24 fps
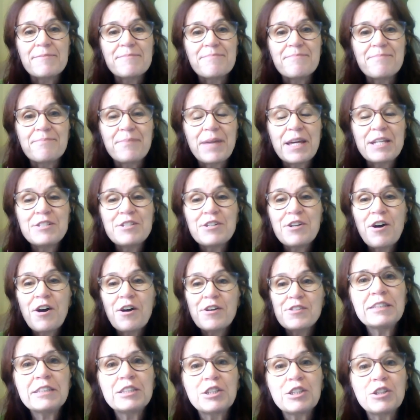
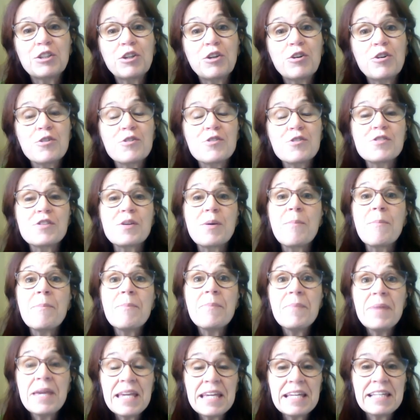Pentecost occurs
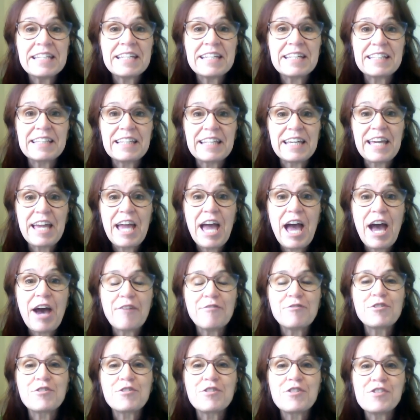immediately
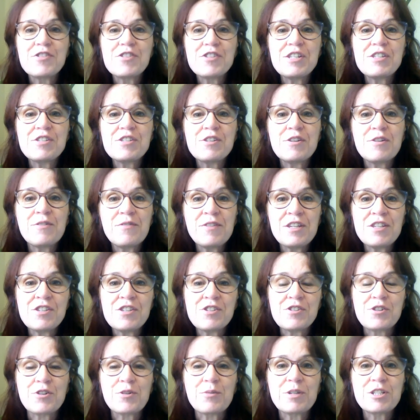after the season of
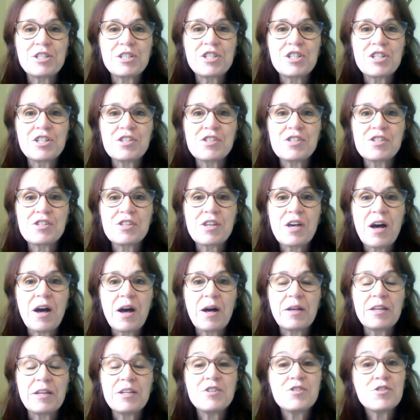Easter, which is
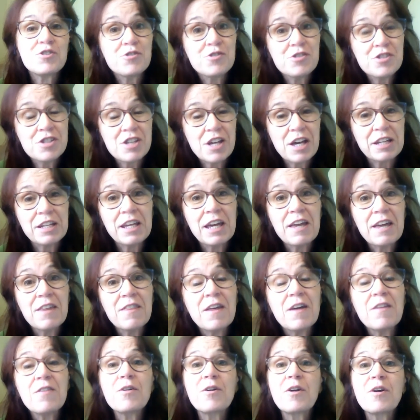Easter Sunday.
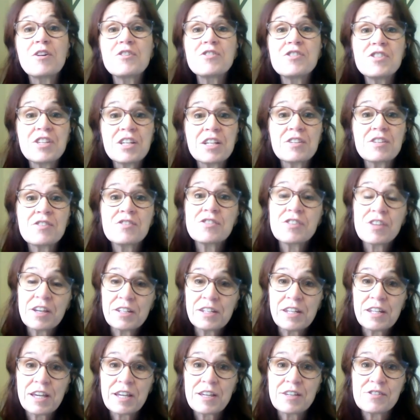Then there are 6
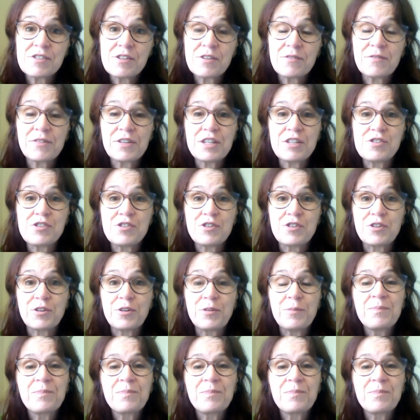Sundays of Easter,